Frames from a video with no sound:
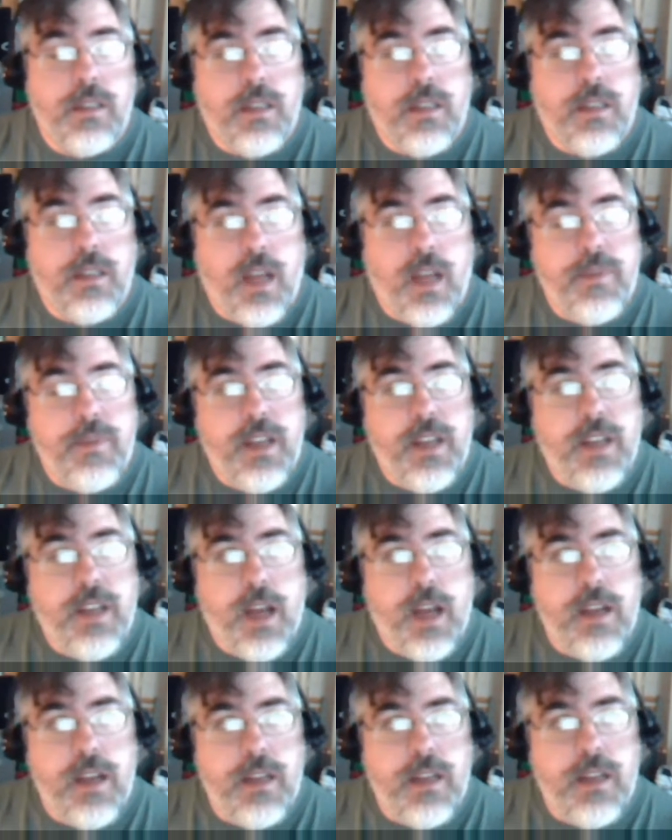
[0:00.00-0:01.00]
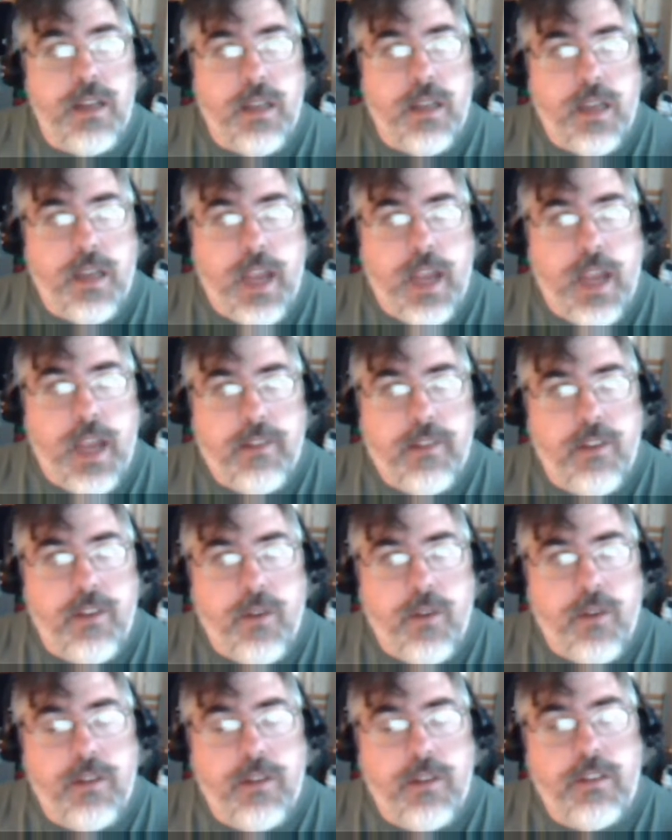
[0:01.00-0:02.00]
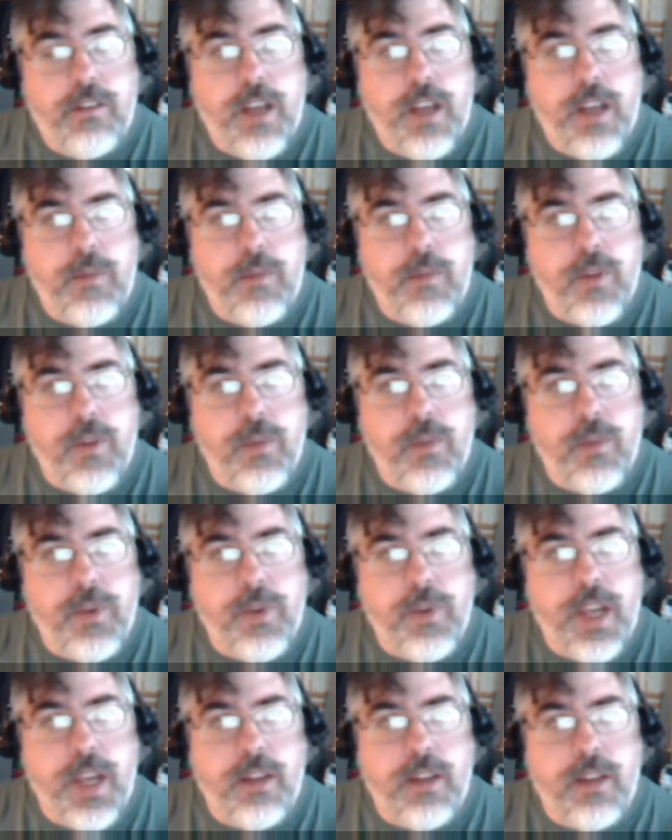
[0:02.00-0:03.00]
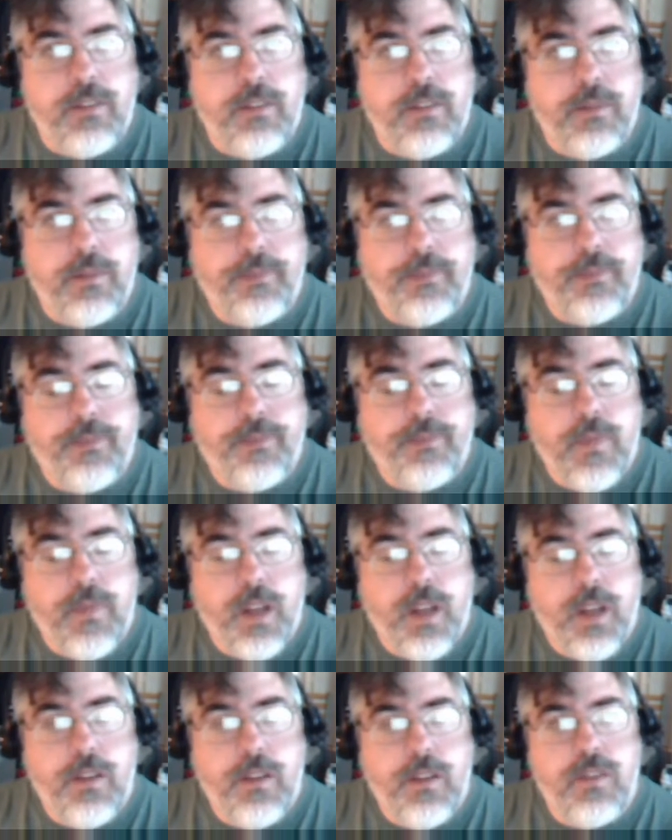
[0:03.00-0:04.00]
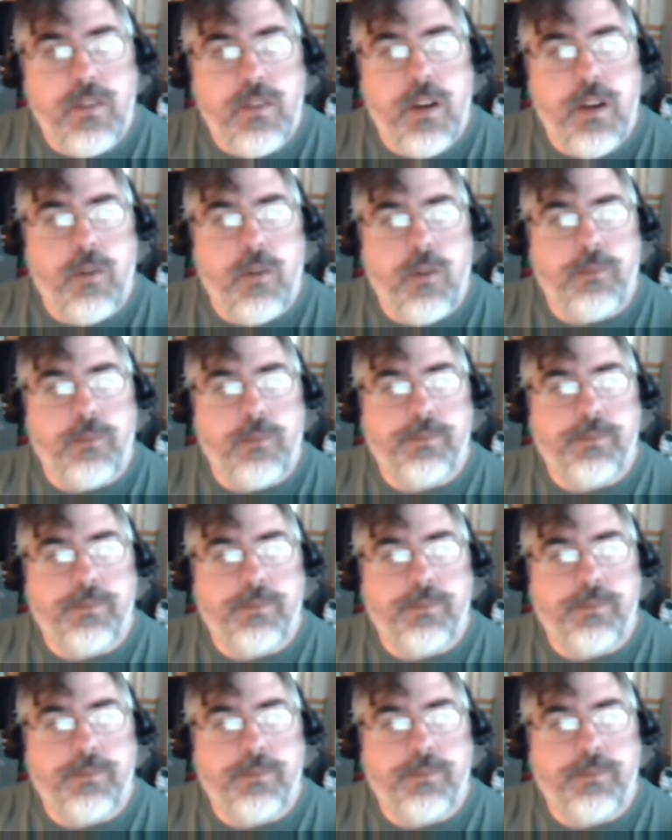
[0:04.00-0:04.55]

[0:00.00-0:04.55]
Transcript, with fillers: time and tide, and cats don't understand multiple takes. So,